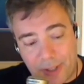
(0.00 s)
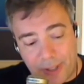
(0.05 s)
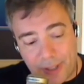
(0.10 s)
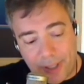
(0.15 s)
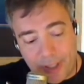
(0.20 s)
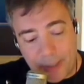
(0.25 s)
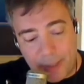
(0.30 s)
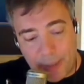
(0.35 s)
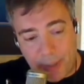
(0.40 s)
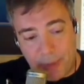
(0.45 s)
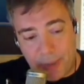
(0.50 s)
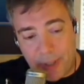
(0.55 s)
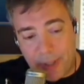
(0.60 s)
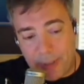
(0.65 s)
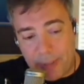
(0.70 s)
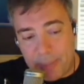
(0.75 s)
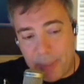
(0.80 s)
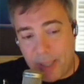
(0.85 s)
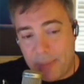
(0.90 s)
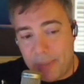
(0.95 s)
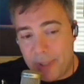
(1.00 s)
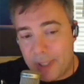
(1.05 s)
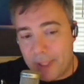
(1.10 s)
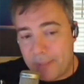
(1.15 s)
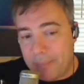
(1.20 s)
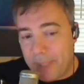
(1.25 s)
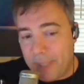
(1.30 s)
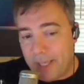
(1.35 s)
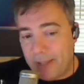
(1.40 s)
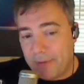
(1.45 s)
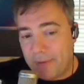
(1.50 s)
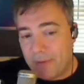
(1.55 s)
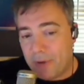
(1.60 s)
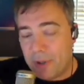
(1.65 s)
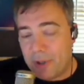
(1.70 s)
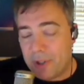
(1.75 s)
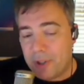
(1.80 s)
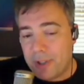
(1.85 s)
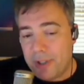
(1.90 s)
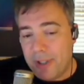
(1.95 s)
that they're going to come out with a public beta
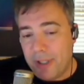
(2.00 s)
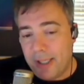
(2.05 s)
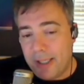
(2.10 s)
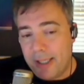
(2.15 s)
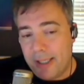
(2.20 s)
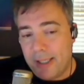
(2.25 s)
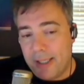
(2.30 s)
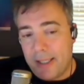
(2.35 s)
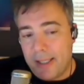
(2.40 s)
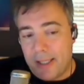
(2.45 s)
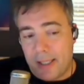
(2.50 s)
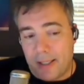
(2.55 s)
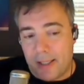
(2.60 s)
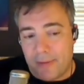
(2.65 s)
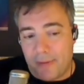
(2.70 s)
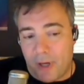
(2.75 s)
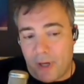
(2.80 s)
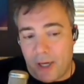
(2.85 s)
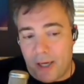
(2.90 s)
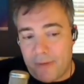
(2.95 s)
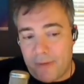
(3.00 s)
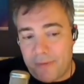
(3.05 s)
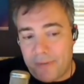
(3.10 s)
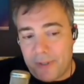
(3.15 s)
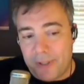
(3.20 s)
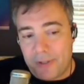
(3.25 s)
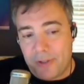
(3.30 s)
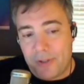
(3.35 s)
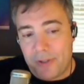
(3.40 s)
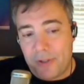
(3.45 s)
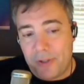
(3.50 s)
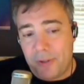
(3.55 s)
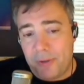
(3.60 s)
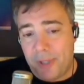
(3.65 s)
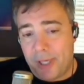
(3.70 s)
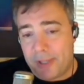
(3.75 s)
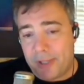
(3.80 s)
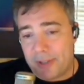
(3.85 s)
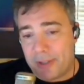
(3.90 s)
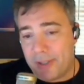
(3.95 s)
version of Office
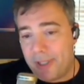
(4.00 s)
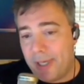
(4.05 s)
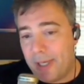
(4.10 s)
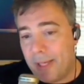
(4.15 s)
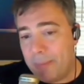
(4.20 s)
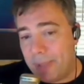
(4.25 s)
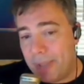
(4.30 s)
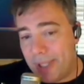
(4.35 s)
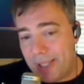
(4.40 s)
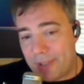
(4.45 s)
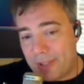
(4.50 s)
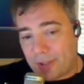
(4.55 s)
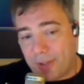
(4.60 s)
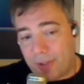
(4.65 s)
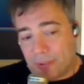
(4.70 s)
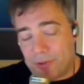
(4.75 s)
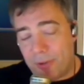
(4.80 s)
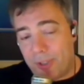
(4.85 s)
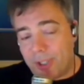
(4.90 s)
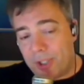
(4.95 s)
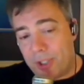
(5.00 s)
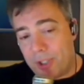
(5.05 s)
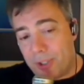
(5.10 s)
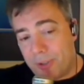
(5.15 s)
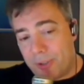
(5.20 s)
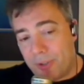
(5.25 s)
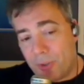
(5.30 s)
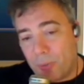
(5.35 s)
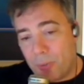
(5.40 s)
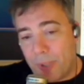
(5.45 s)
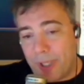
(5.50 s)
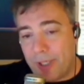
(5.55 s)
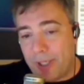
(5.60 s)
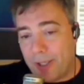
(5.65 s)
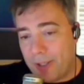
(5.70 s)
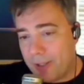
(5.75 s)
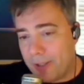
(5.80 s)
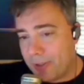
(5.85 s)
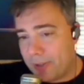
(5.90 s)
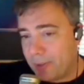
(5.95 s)
2010, but that's the traditional
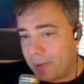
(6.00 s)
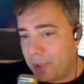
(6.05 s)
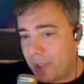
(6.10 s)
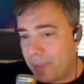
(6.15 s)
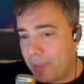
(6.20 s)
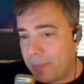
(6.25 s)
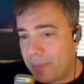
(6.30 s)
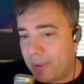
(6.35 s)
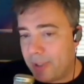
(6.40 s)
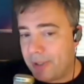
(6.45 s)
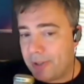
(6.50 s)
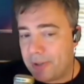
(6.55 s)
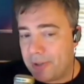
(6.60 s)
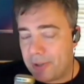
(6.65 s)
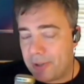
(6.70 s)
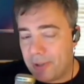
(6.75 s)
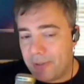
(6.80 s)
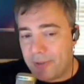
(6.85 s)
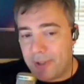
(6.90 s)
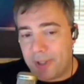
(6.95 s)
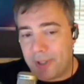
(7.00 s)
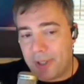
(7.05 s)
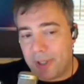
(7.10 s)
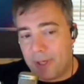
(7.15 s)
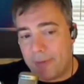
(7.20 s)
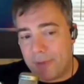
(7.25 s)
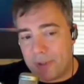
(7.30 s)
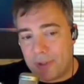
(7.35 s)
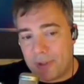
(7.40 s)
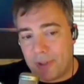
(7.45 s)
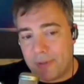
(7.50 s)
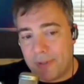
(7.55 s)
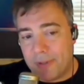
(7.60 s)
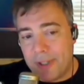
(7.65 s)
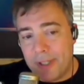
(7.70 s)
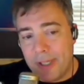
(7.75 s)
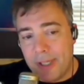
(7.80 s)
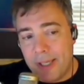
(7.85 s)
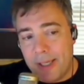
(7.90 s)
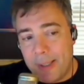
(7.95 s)
suite, and also SharePoint, the server, the Office
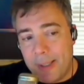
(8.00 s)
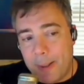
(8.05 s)
server.